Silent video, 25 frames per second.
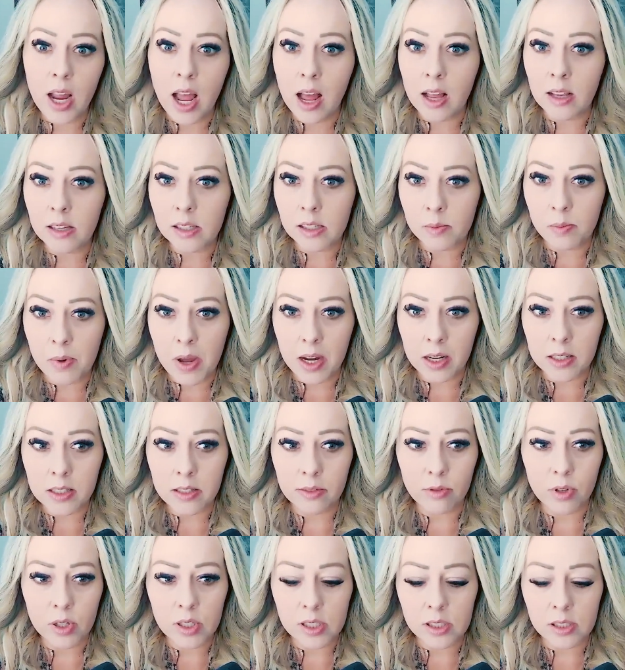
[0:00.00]
aspect
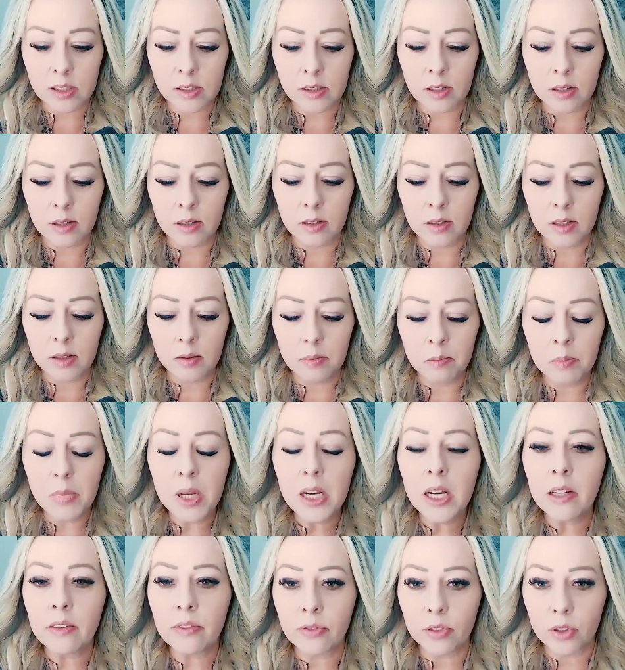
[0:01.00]
of what's
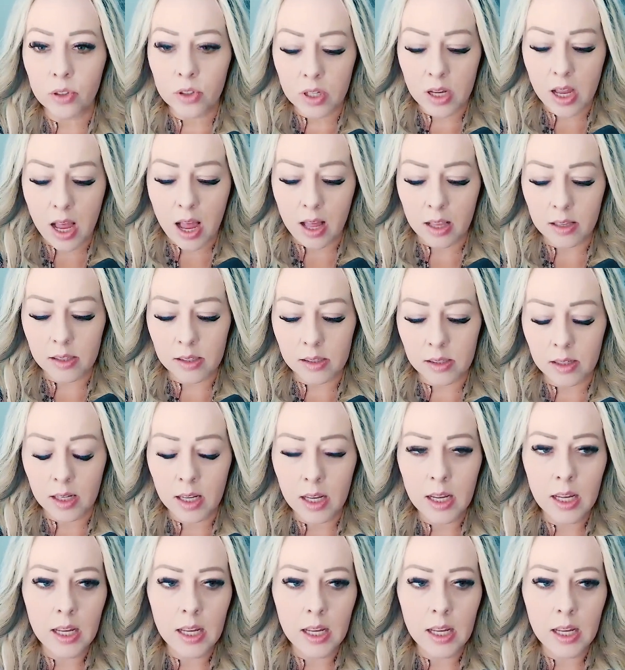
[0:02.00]
meaningful to us.